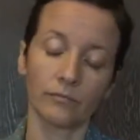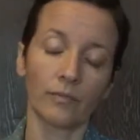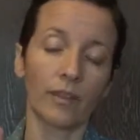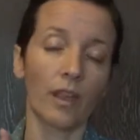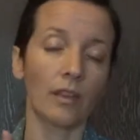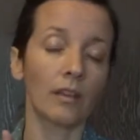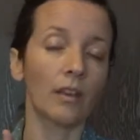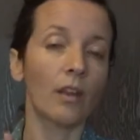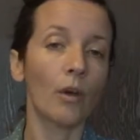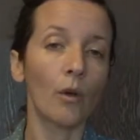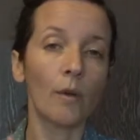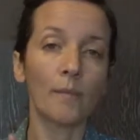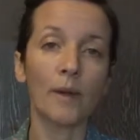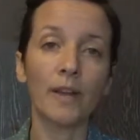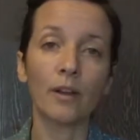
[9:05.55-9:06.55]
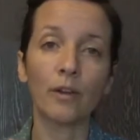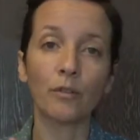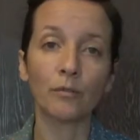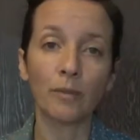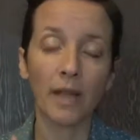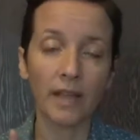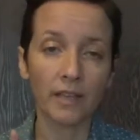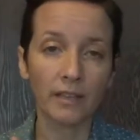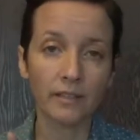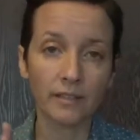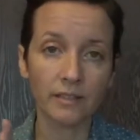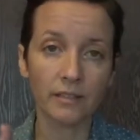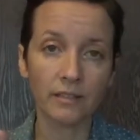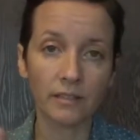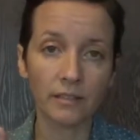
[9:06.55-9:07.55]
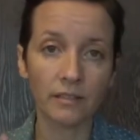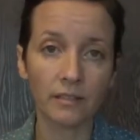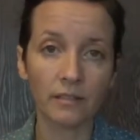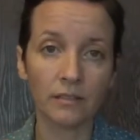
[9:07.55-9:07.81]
I can go at my own pace.